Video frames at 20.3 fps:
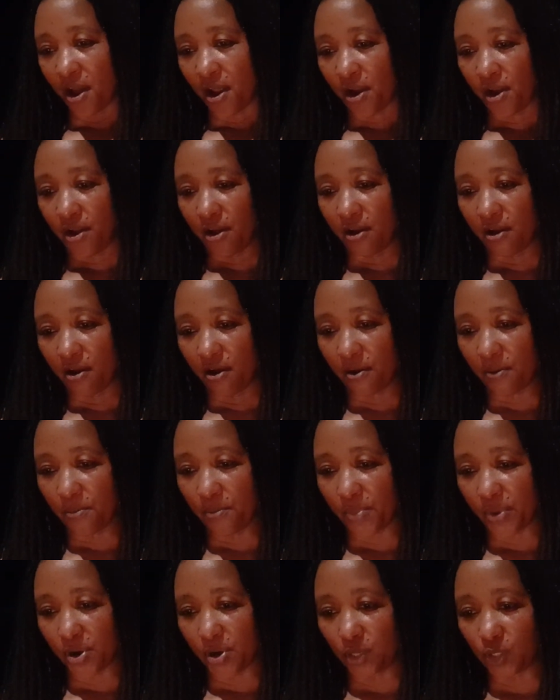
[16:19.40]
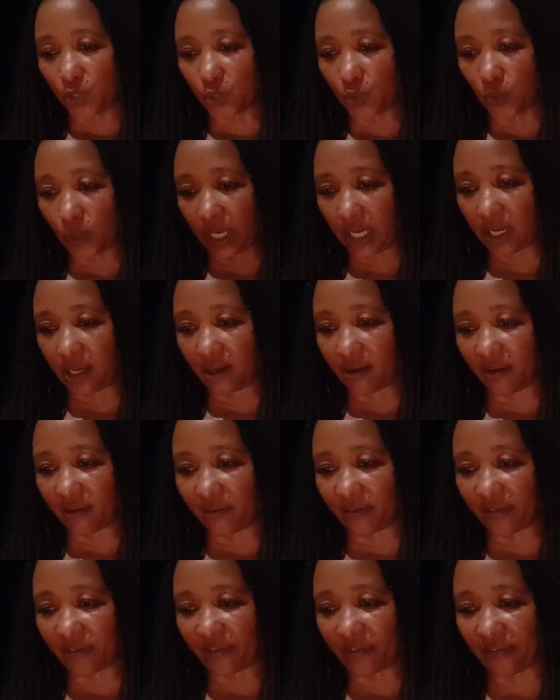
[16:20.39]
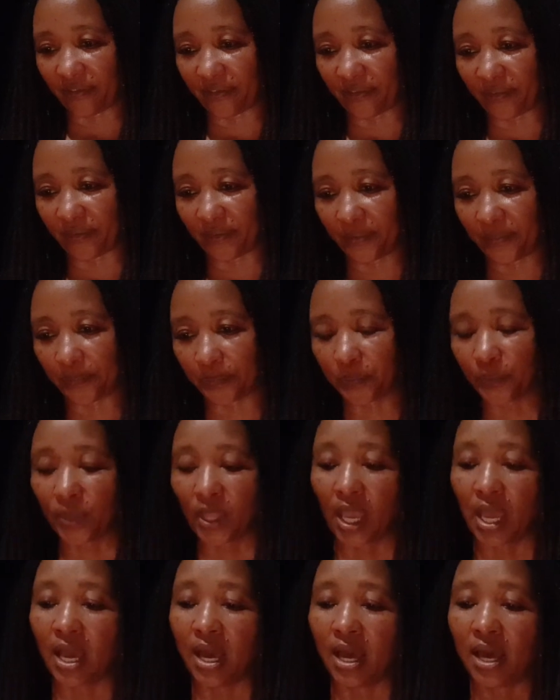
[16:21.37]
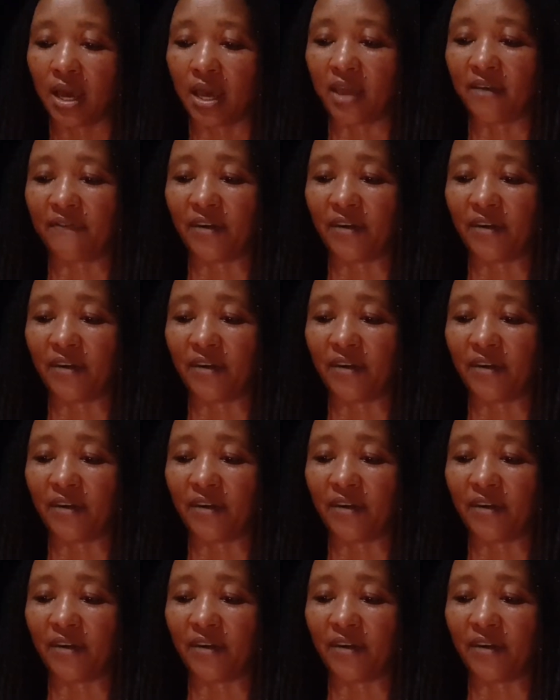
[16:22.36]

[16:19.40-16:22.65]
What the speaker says: Number 12. If